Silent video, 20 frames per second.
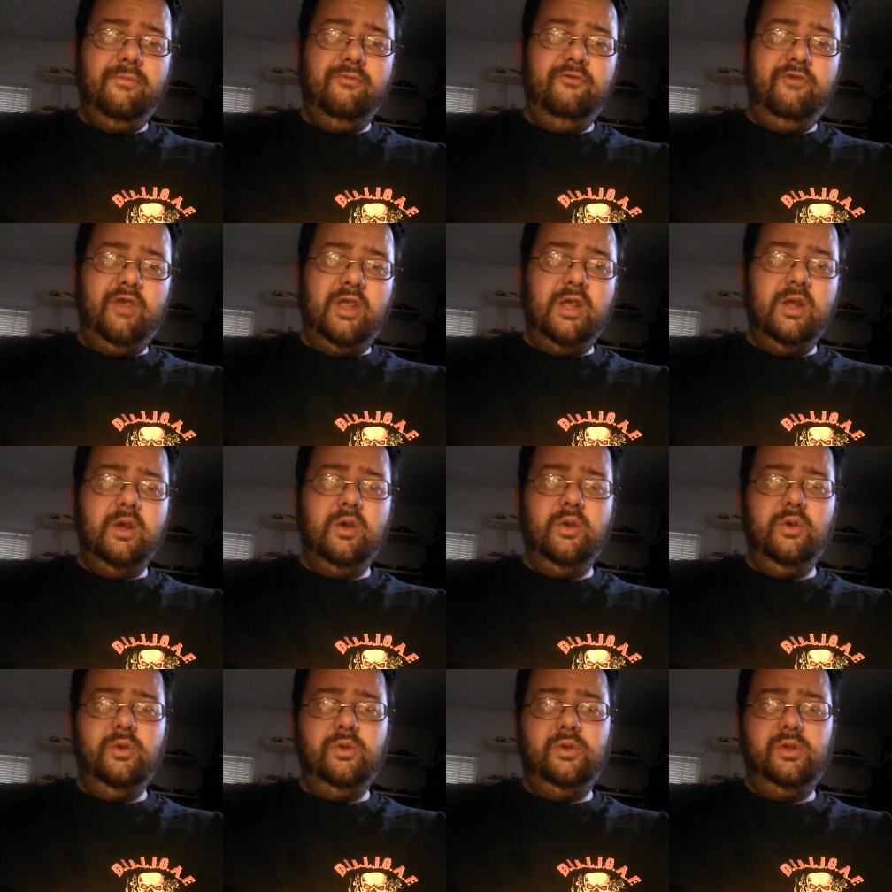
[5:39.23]

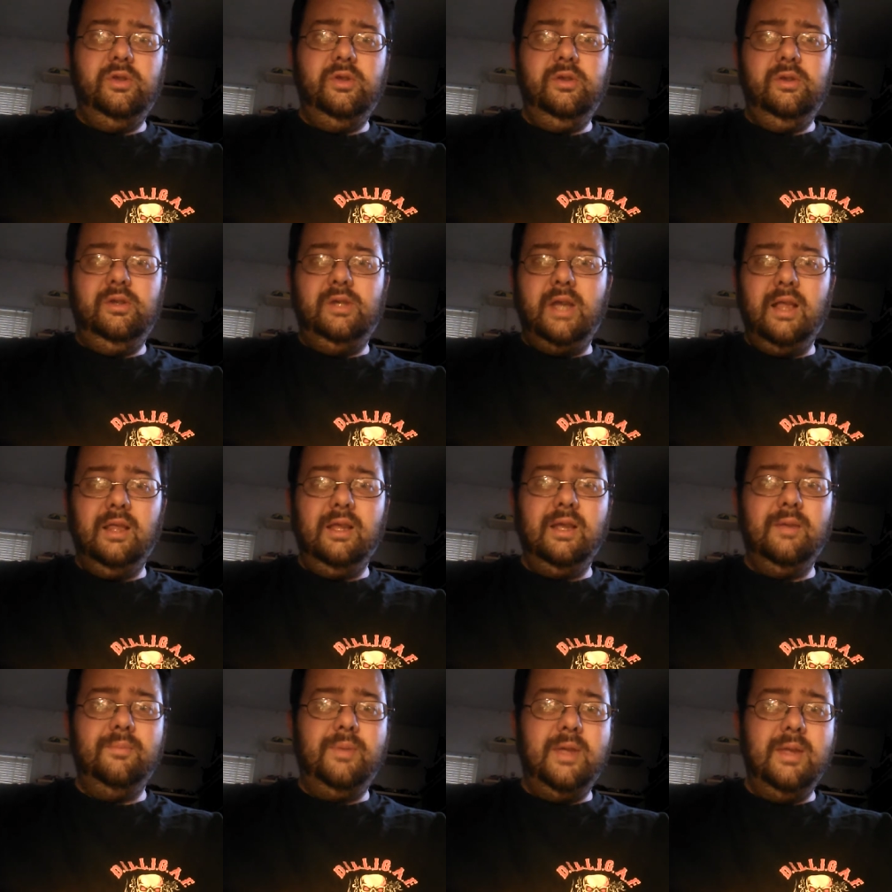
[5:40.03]
Videos
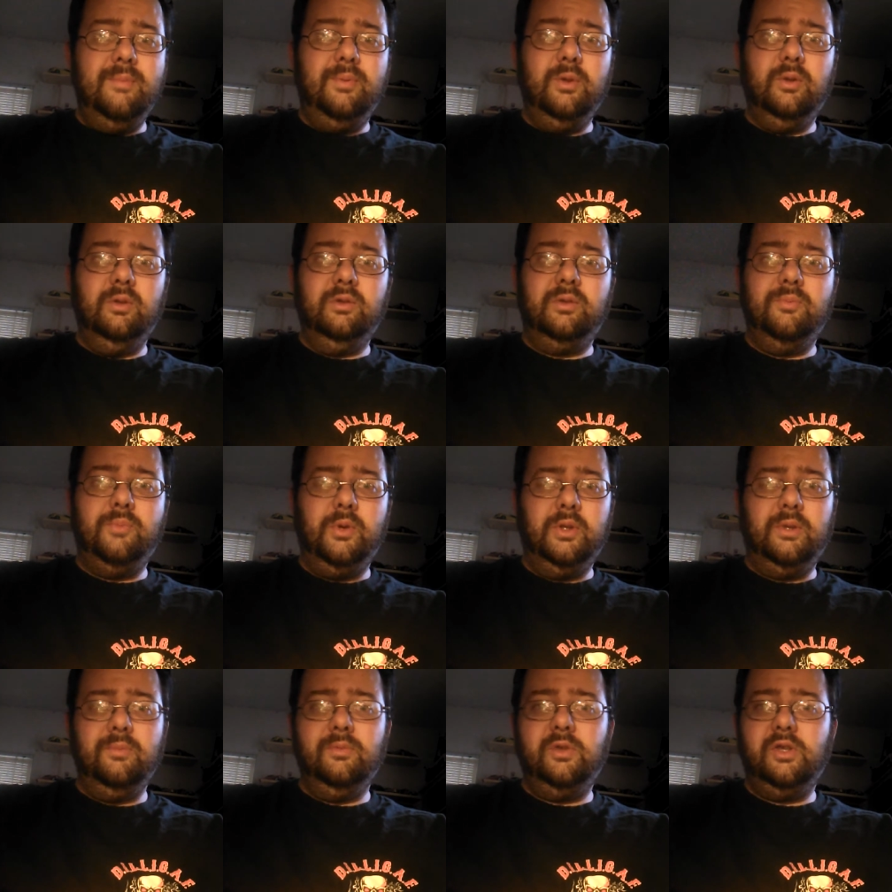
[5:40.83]
telling people to
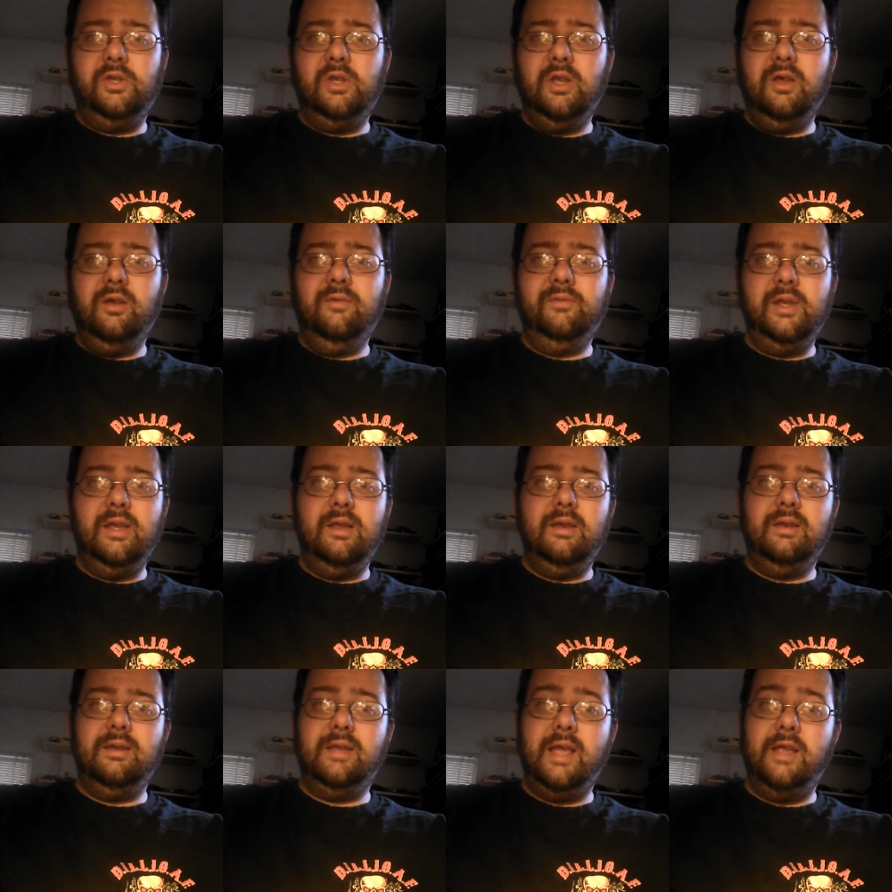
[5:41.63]
put themselves
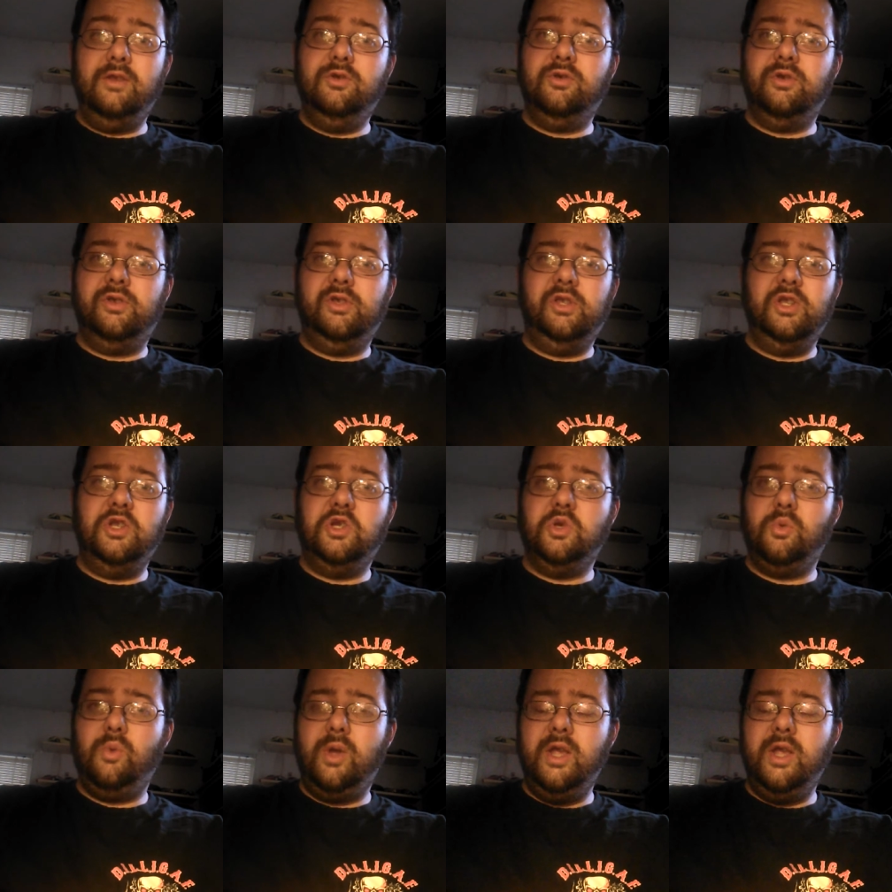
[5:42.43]
in dangerous
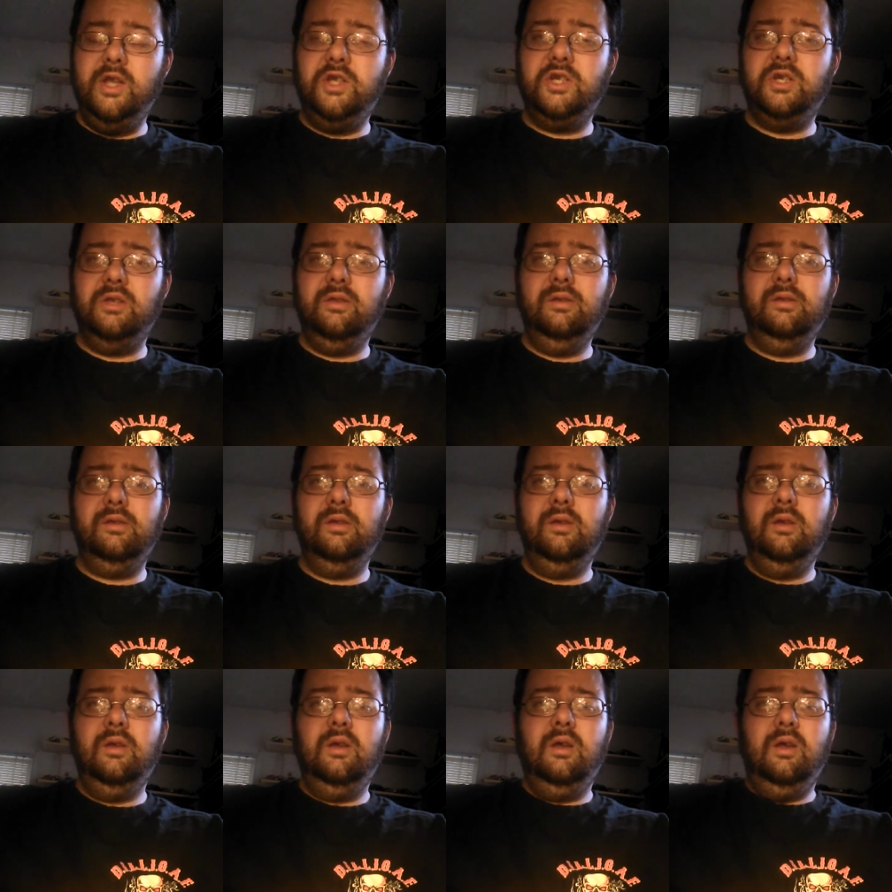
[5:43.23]
situations.
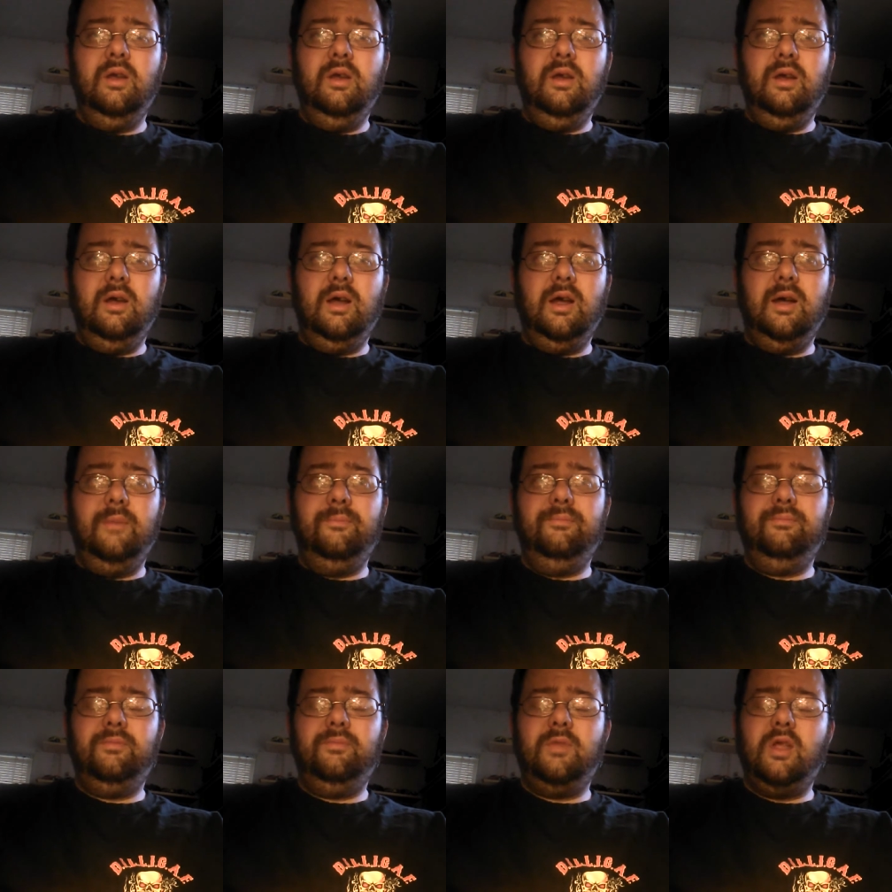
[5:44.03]

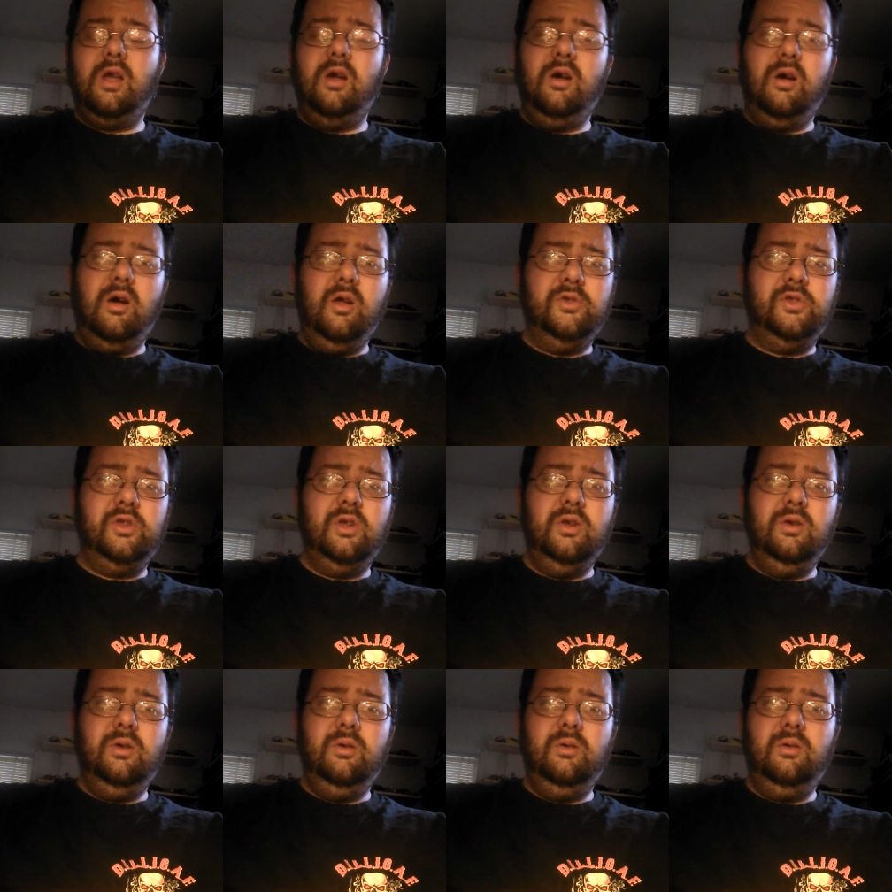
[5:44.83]
Um,
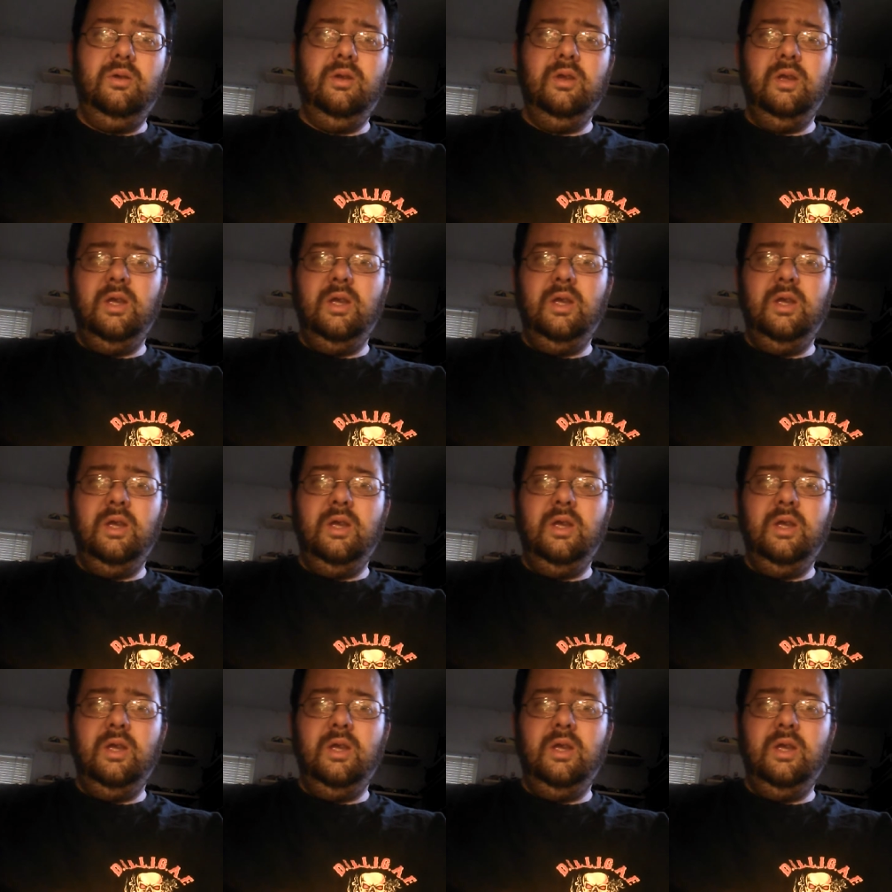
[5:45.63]
also,